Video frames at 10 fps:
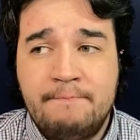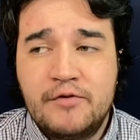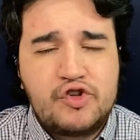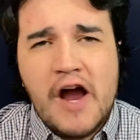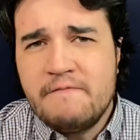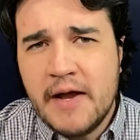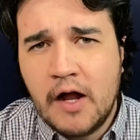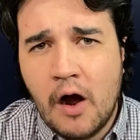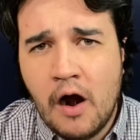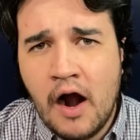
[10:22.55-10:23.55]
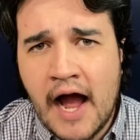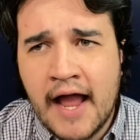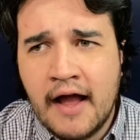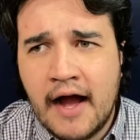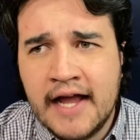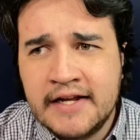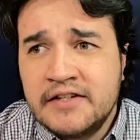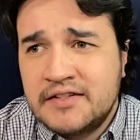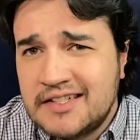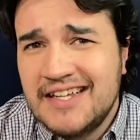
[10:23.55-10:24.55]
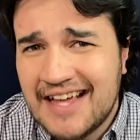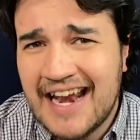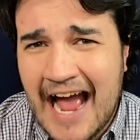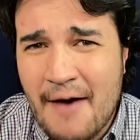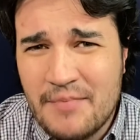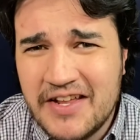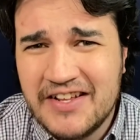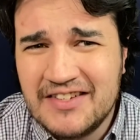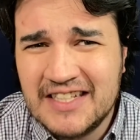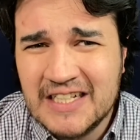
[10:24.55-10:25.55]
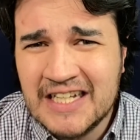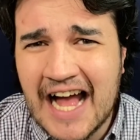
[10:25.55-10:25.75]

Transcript: Drive My Car, I could see that happening still.